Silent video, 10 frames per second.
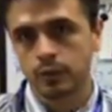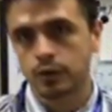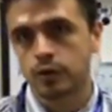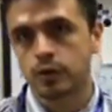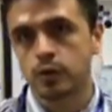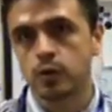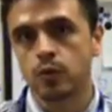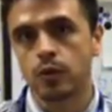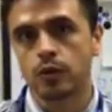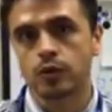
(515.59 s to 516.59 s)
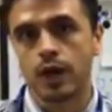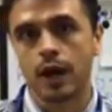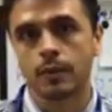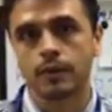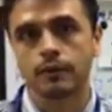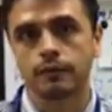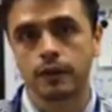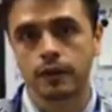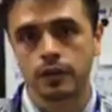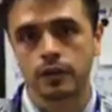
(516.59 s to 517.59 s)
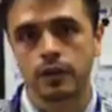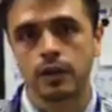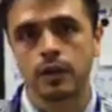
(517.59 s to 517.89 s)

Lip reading: to do their job and to function,